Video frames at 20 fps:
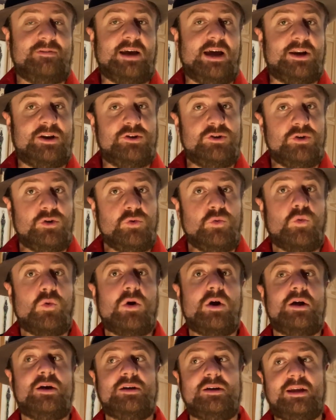got a new
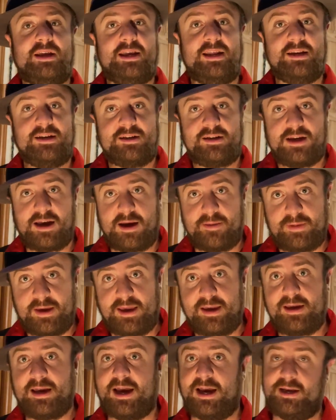one
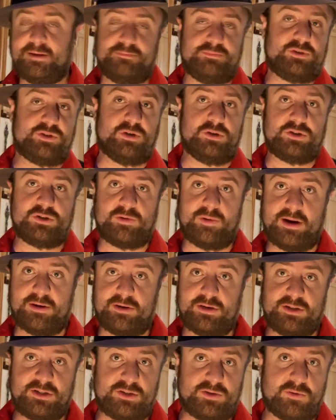incoming. I searched around
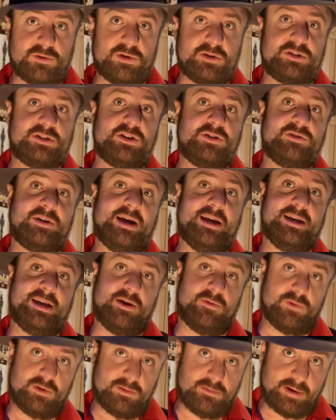in stores to try and
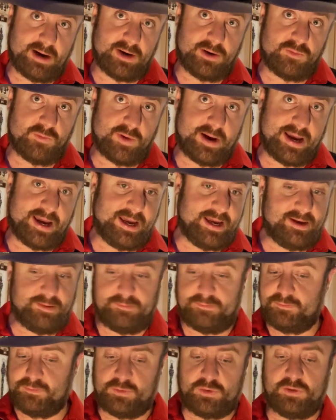get one right
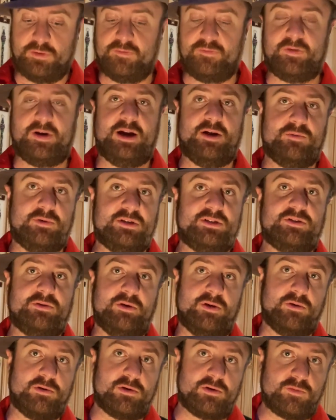away. Couldn't find one, so
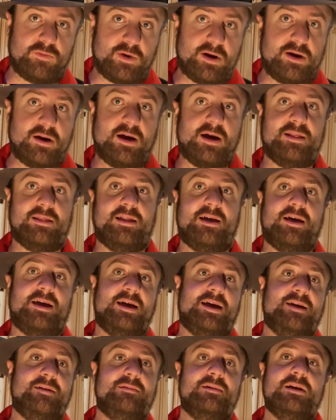I ordered one
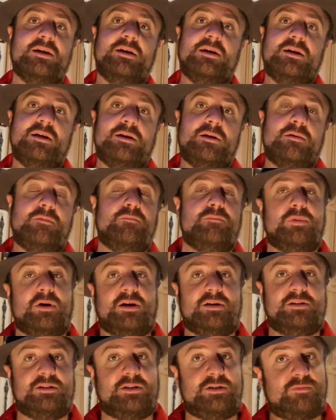online.
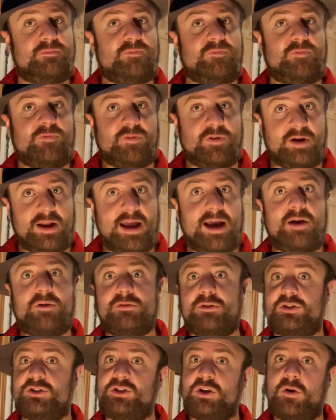But for now,
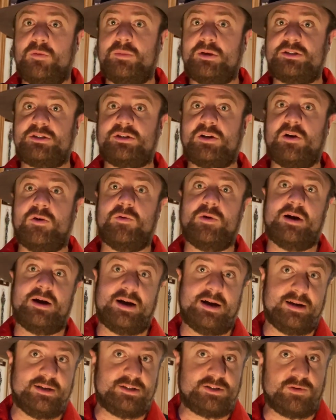the show must go
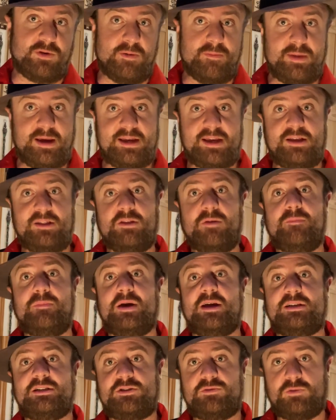on, so I'm making the
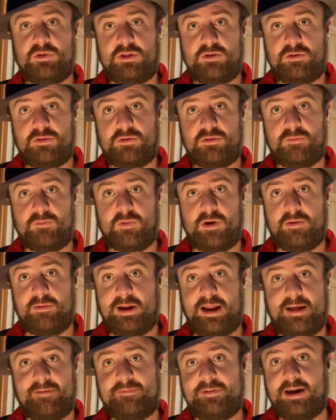best with what
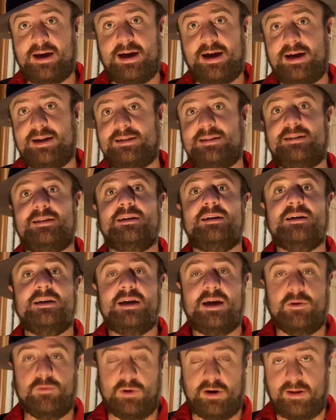I've got.
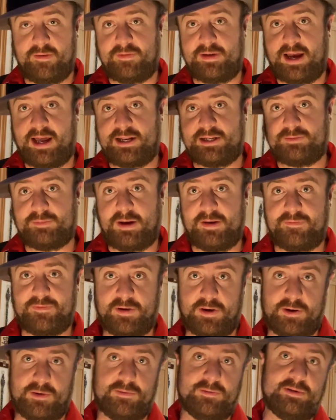And what I've got is my
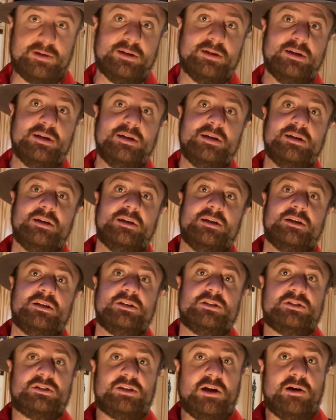phone.
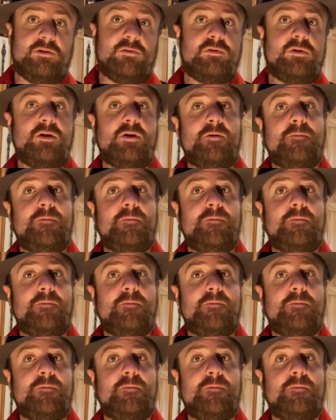So